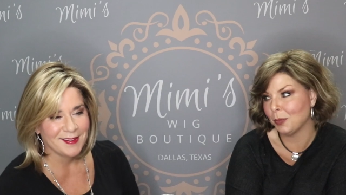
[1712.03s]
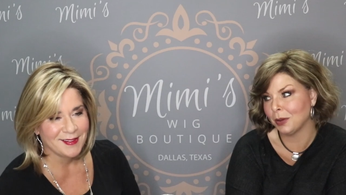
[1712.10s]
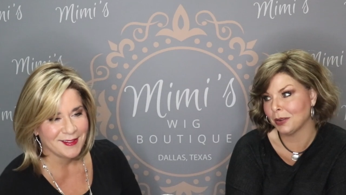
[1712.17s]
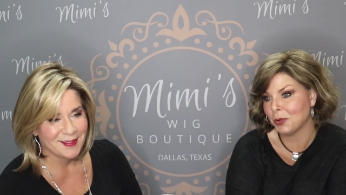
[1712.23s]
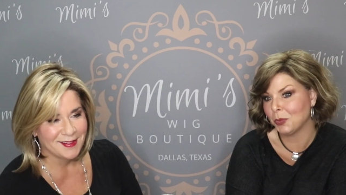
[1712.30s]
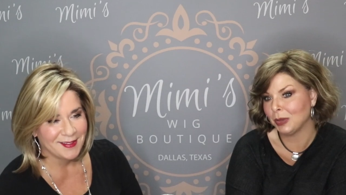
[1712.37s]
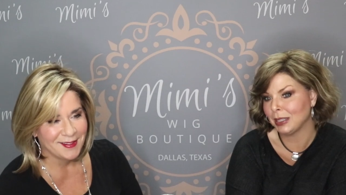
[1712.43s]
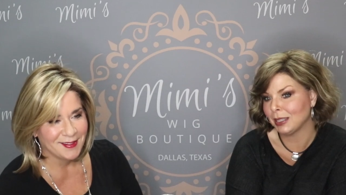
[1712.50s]

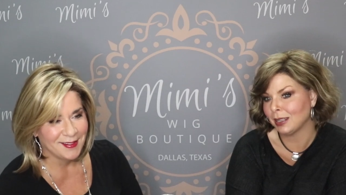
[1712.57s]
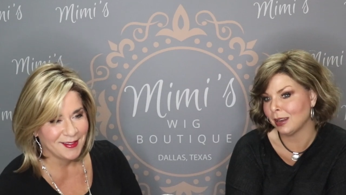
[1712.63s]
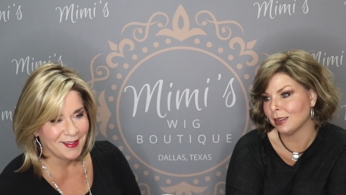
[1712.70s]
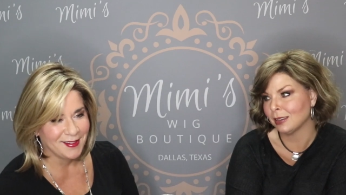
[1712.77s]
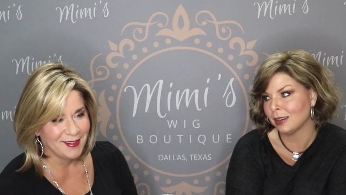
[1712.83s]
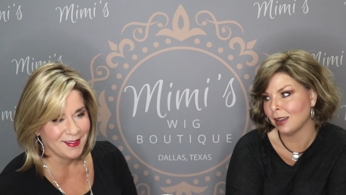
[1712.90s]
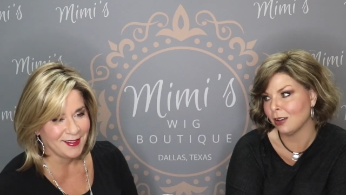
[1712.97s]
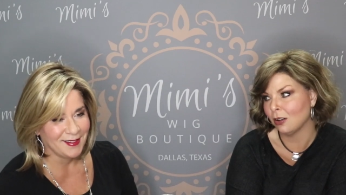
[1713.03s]
Speaker 1: on Wednesdays
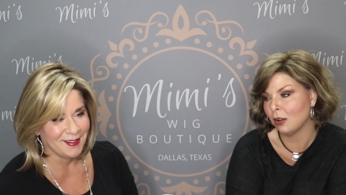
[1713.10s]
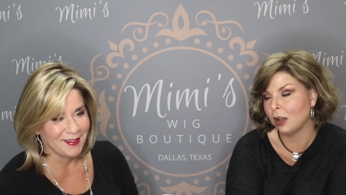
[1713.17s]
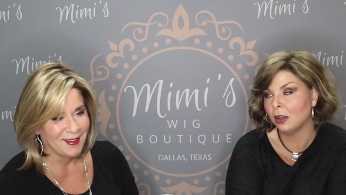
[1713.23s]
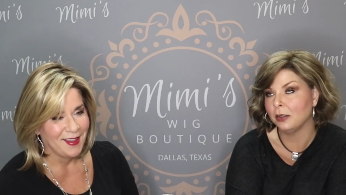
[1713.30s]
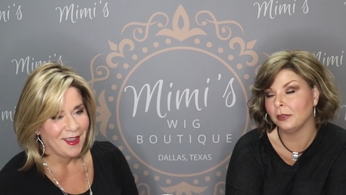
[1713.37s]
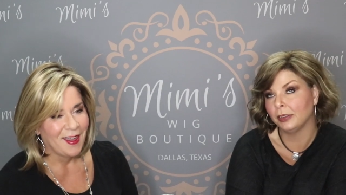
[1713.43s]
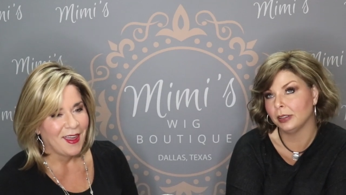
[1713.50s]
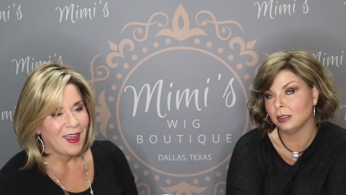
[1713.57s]
now. I,
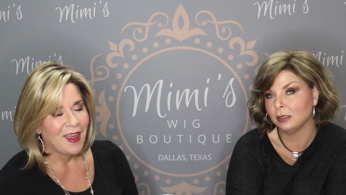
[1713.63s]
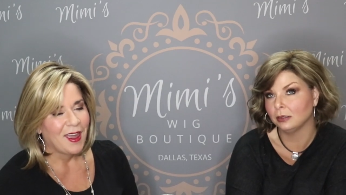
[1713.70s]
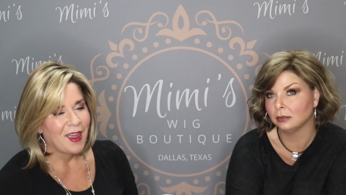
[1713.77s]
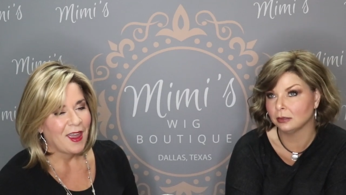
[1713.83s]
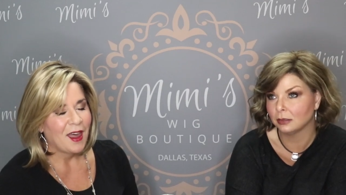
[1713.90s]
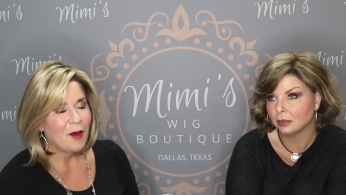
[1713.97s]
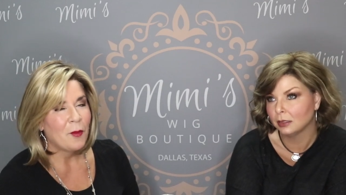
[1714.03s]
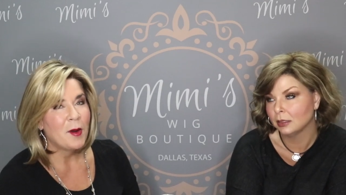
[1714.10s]
well,
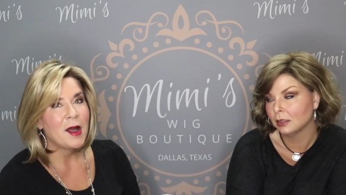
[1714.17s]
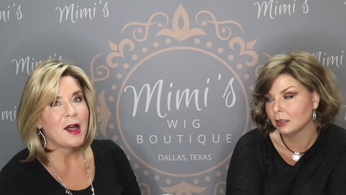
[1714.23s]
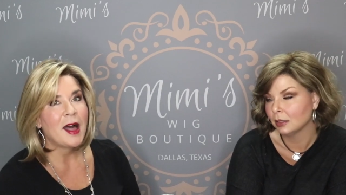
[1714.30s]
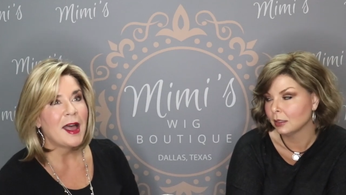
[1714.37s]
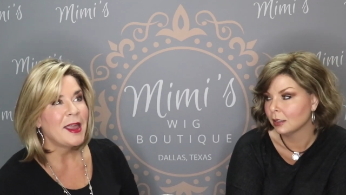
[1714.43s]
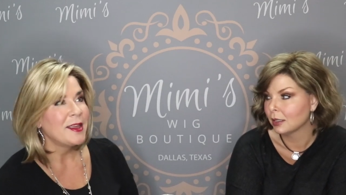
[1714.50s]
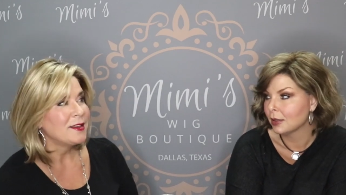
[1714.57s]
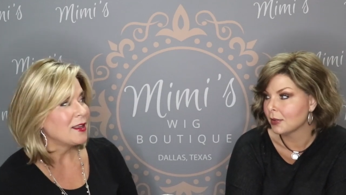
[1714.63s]
Speaker 2: well,
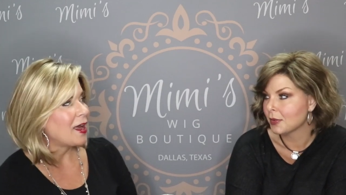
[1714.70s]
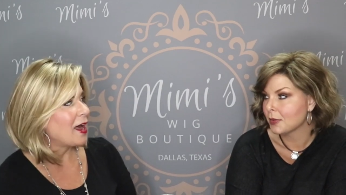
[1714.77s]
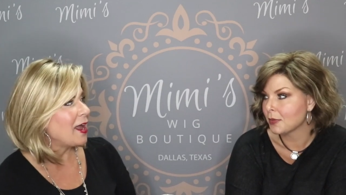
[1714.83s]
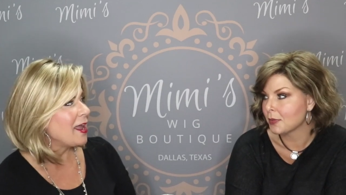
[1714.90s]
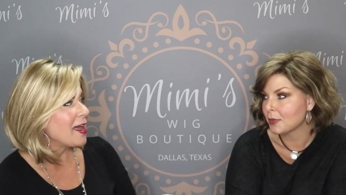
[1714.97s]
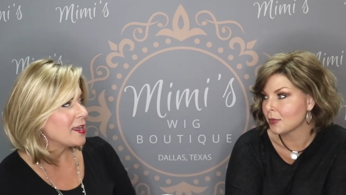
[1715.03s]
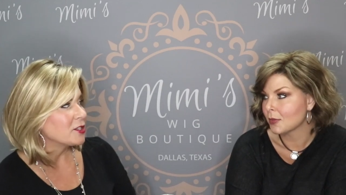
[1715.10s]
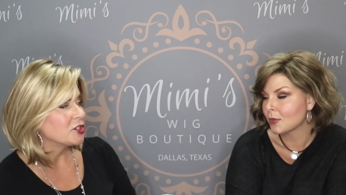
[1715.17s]
I I
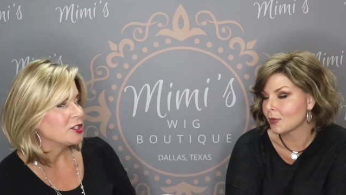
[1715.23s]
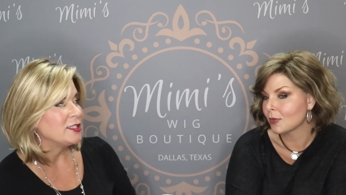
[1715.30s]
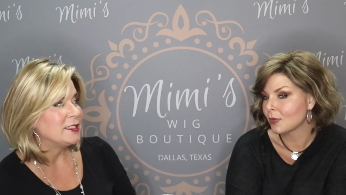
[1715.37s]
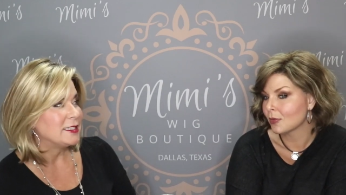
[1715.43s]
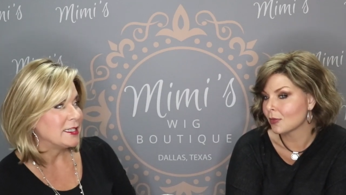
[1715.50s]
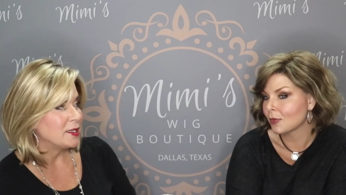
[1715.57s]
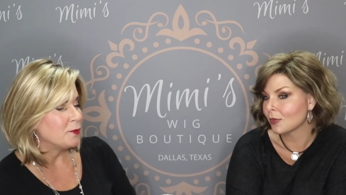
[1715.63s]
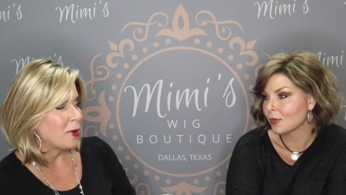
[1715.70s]
actually
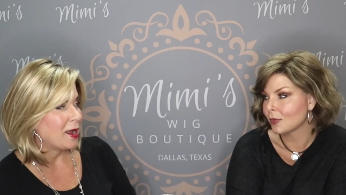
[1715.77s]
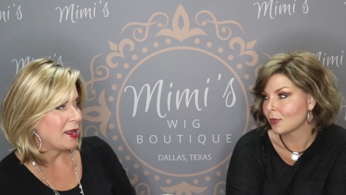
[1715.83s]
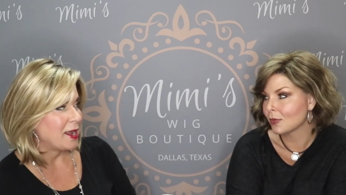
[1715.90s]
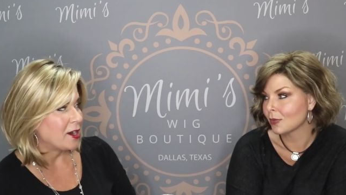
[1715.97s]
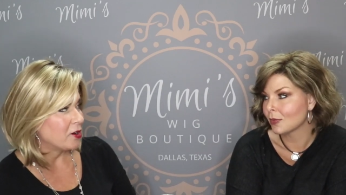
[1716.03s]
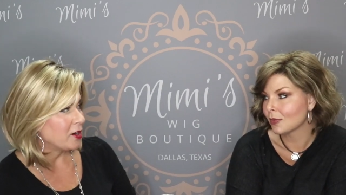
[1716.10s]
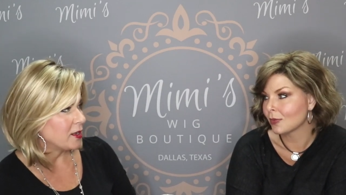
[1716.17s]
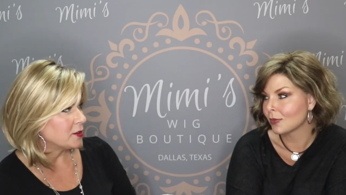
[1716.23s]
did my
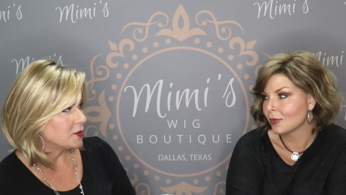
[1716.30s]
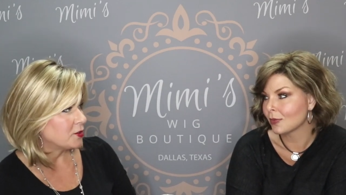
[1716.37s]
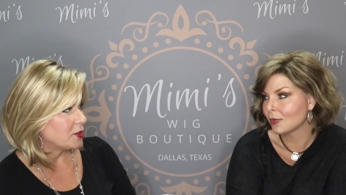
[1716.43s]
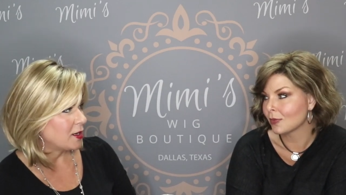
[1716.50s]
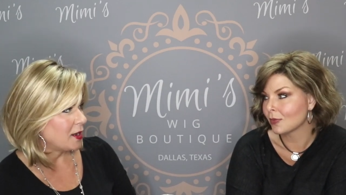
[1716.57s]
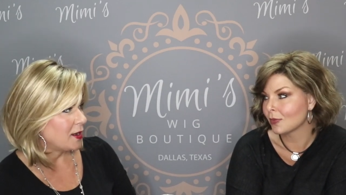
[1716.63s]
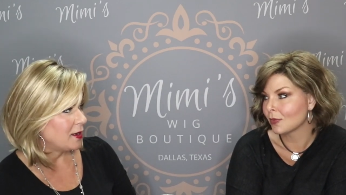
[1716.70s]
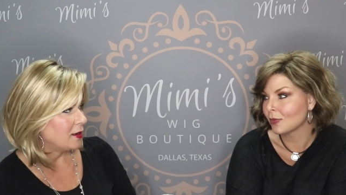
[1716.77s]
hair
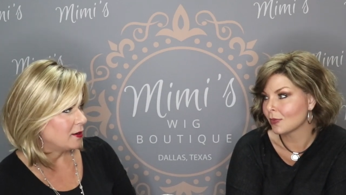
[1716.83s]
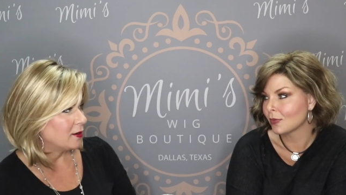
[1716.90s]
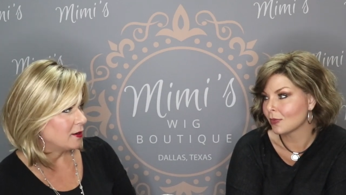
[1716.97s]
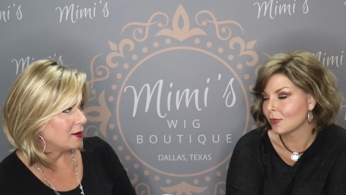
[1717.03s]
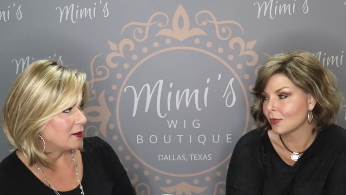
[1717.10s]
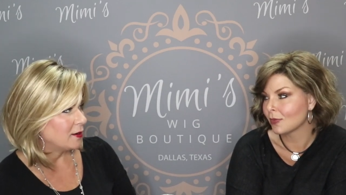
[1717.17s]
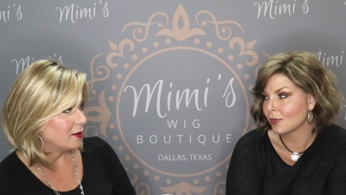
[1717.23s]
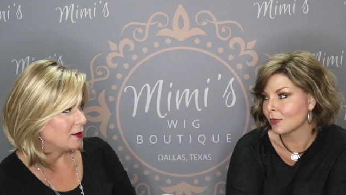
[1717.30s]
yesterday.
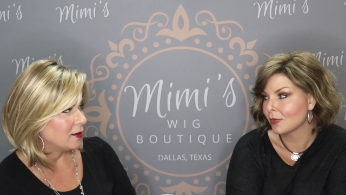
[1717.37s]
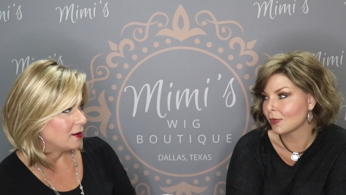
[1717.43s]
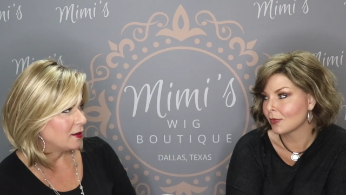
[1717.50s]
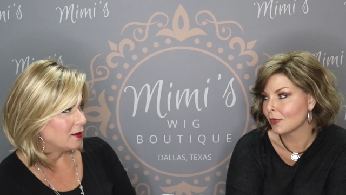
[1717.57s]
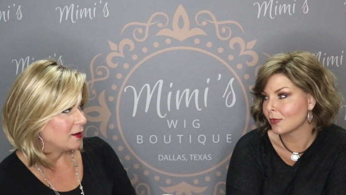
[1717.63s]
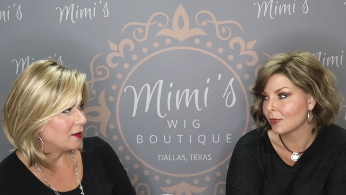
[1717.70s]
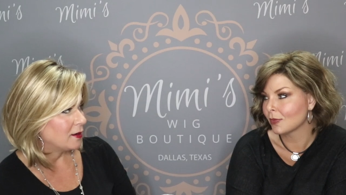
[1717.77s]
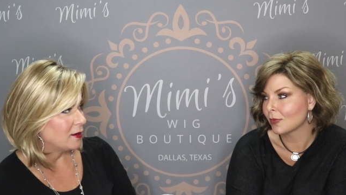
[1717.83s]

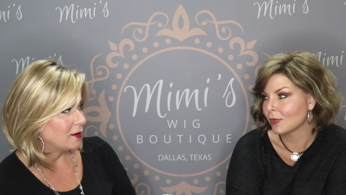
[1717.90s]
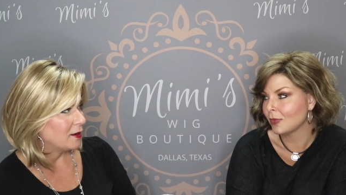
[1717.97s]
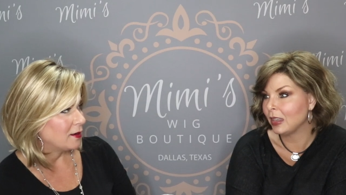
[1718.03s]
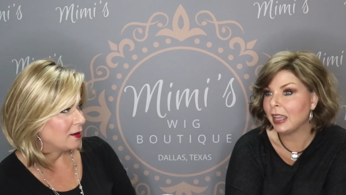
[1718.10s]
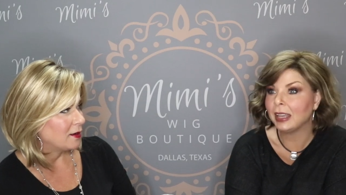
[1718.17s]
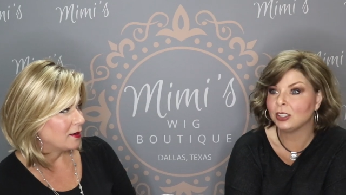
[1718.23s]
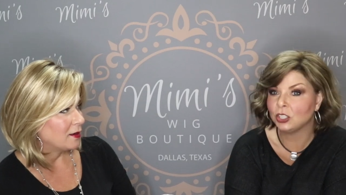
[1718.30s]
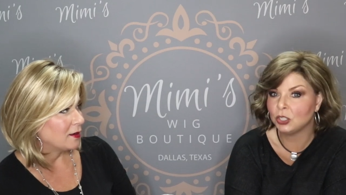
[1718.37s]

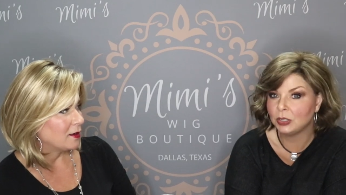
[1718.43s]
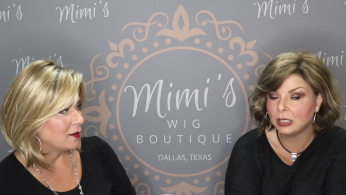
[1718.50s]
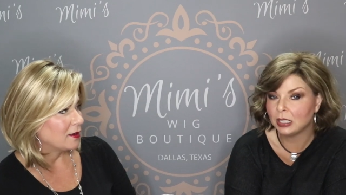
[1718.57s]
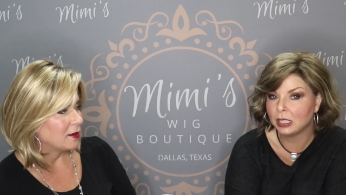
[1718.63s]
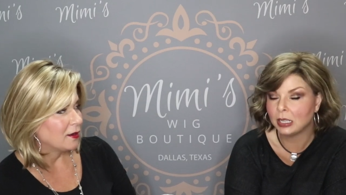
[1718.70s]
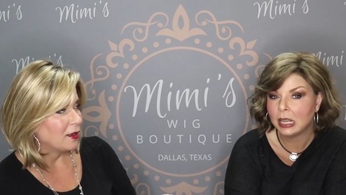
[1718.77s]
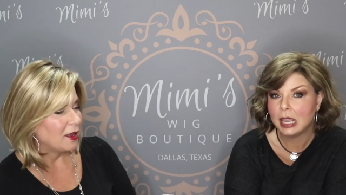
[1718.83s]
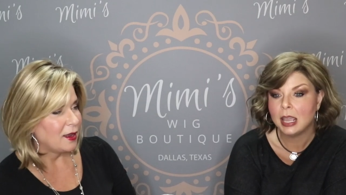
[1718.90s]
Speaker 1: Yes, you
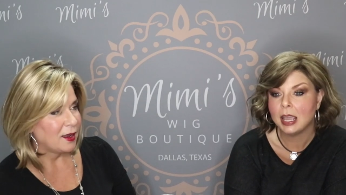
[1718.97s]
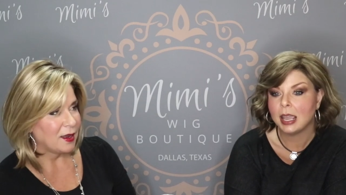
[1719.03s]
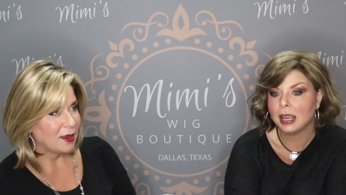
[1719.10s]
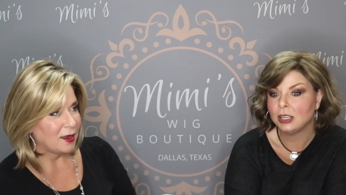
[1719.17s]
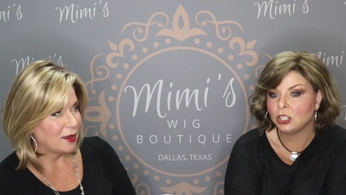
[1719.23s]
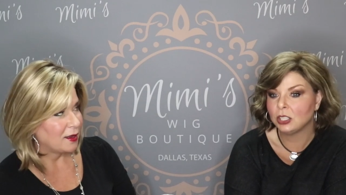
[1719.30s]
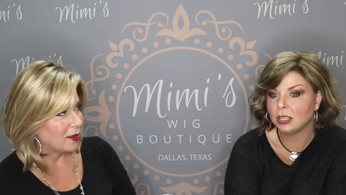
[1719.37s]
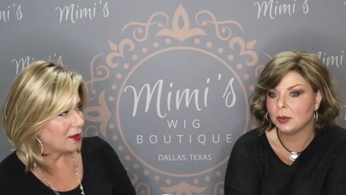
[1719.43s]
did.
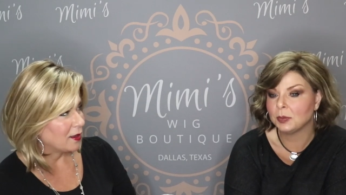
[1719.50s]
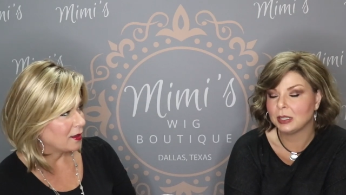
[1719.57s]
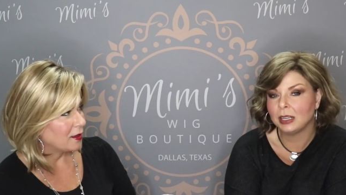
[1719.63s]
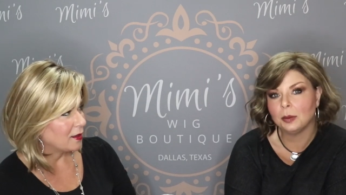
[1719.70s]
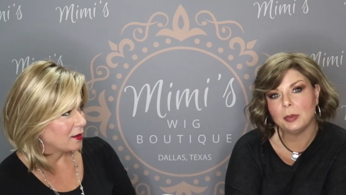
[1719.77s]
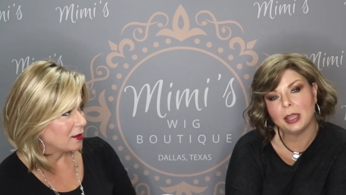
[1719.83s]
And she comes in, and I'm like,